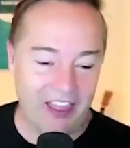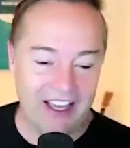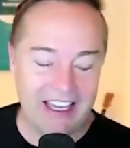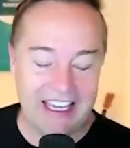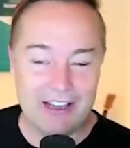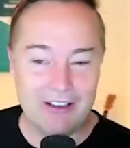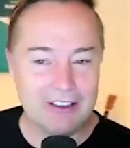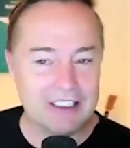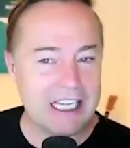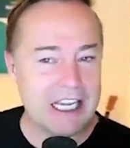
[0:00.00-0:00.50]

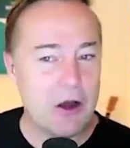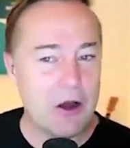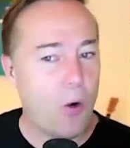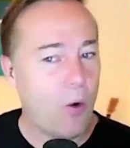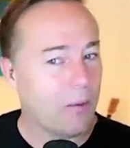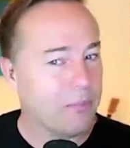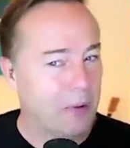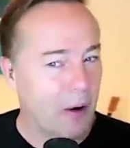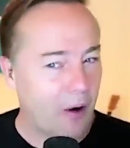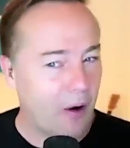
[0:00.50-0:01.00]
guilty
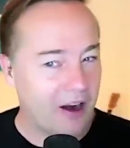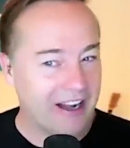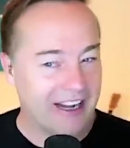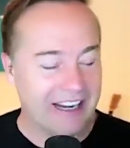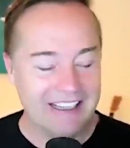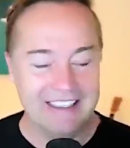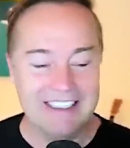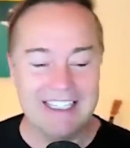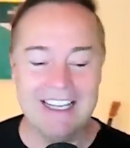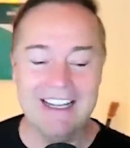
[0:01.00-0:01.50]
or
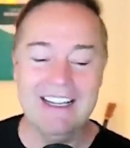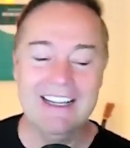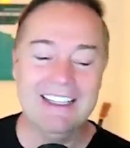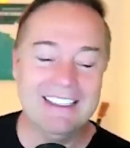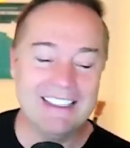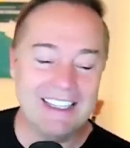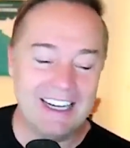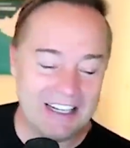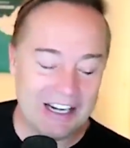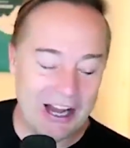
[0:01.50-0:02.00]
pardoned
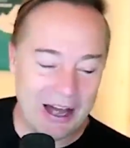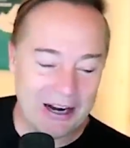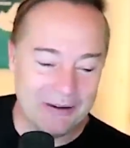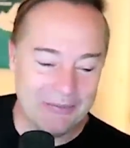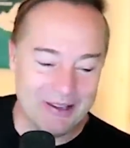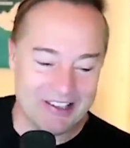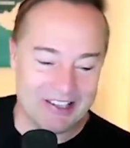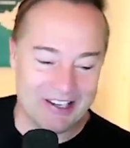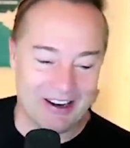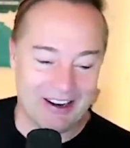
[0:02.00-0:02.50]

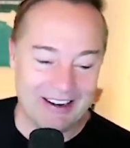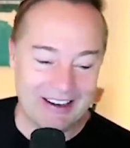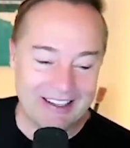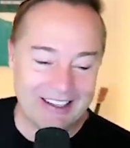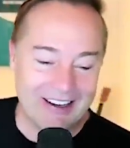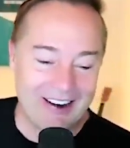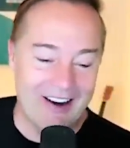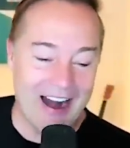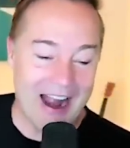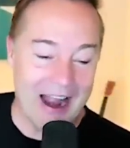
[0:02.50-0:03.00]
anonymous here.
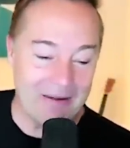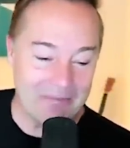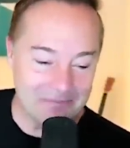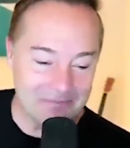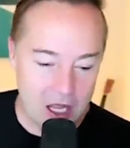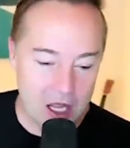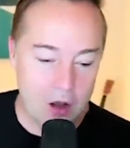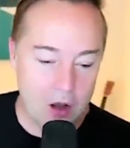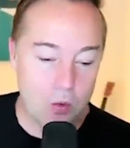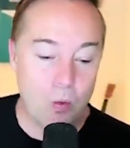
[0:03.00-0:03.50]
All right.
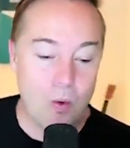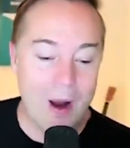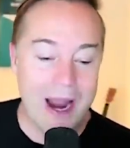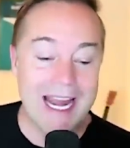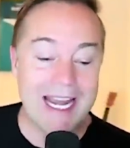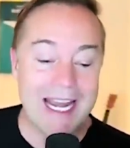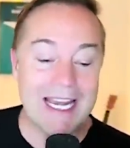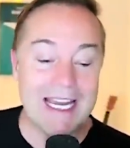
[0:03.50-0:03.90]
Wait